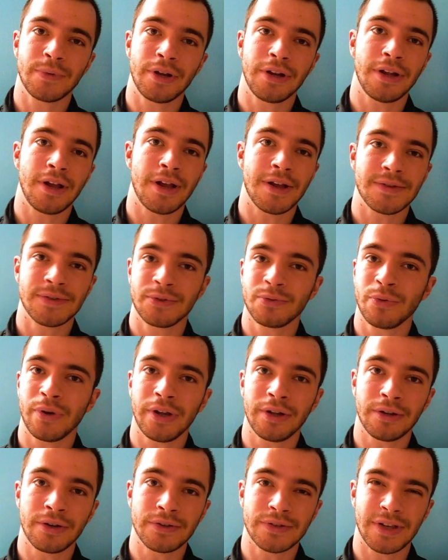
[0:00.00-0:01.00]
well as
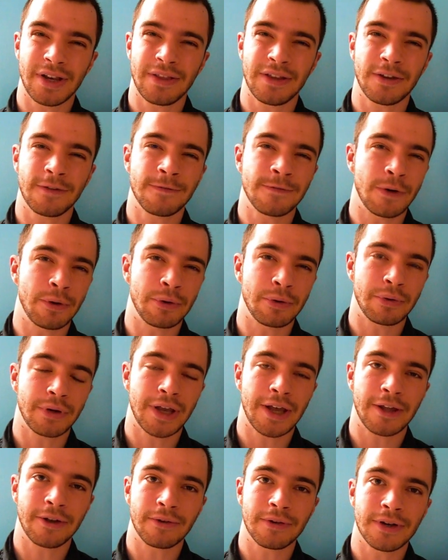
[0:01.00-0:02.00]
trailers and I think a photo
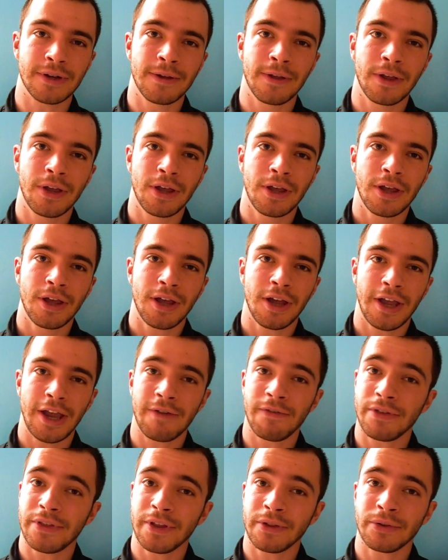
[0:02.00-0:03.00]
gallery.
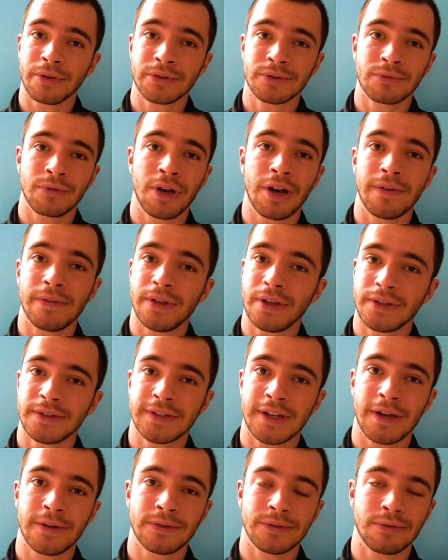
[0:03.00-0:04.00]
Everything looks great, everything
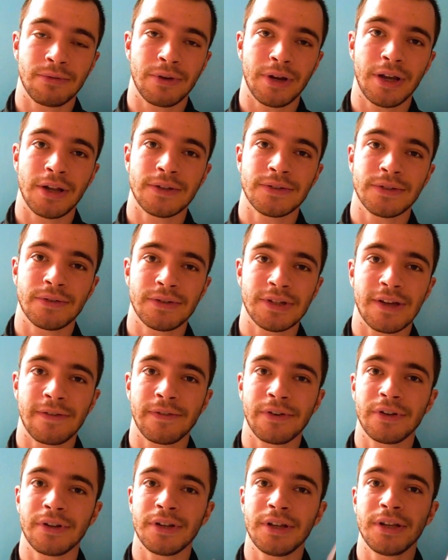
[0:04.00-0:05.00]
sounds great, so
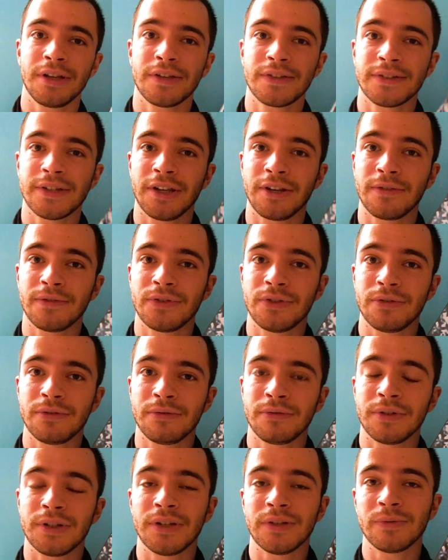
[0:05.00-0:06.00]
definitely A Snake of
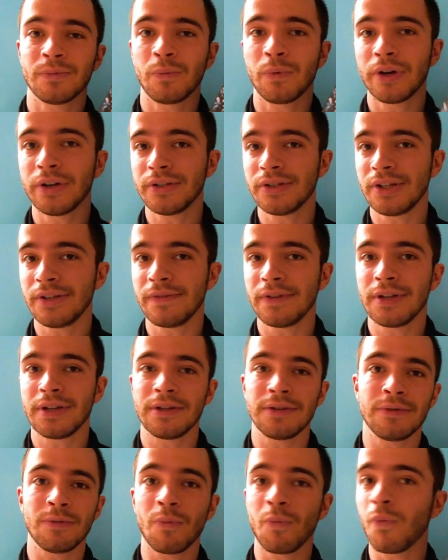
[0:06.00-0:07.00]
June is one
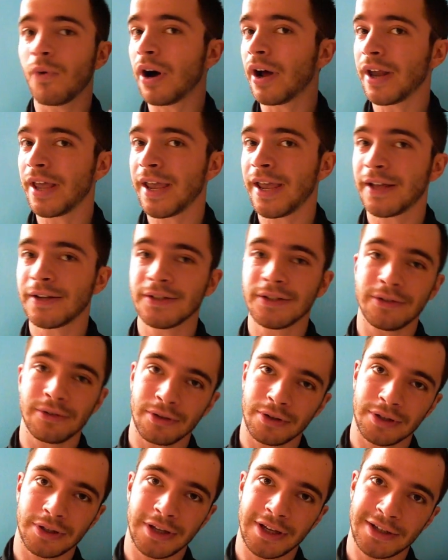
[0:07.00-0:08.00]
DVD you want to add to your
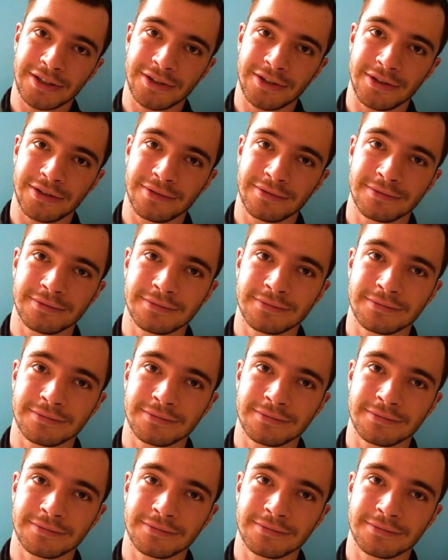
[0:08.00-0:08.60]
collection.